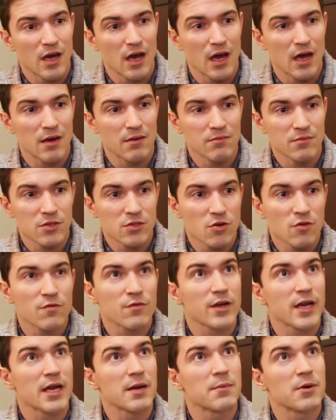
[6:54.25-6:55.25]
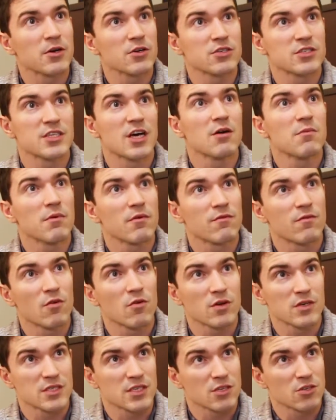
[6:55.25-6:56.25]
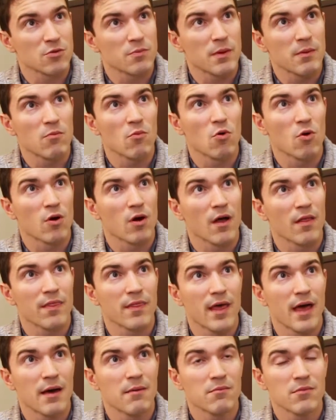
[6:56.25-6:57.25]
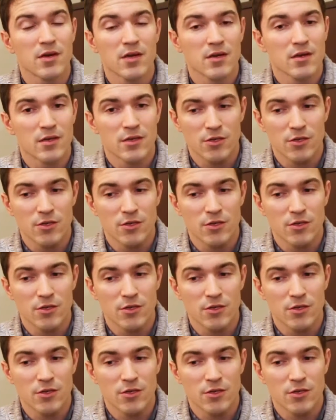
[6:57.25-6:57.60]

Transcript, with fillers: um, don't forget about yourself, but focus a little bit more on them.